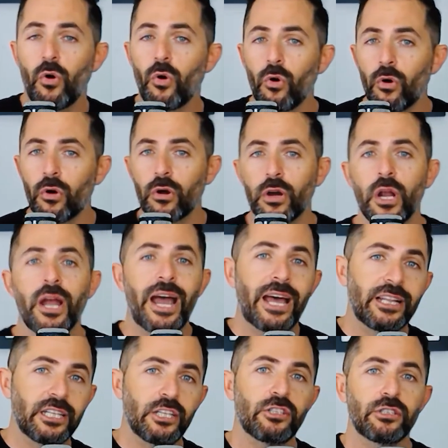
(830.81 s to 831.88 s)
Or
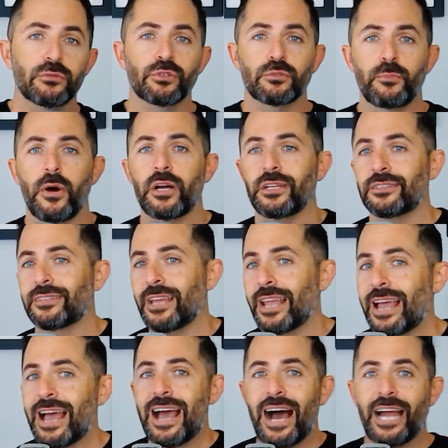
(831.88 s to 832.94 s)
at least you respond and
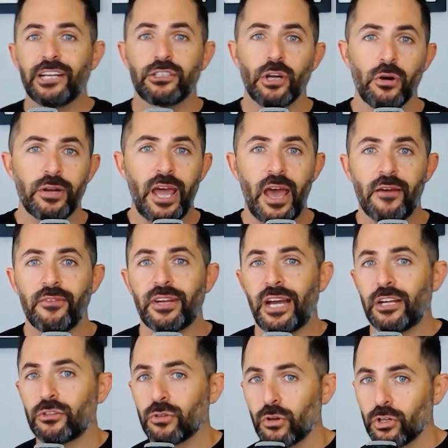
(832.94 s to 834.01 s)
say, I don't have it.
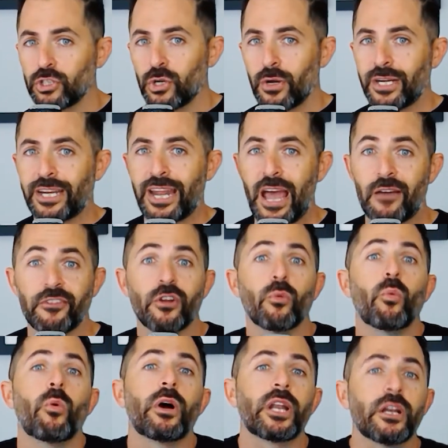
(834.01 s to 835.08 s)
I told you I didn't have it.
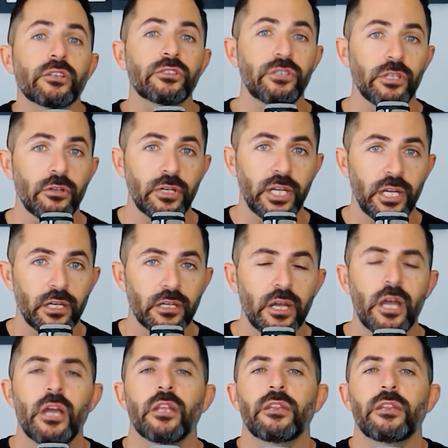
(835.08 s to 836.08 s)
What else do you need?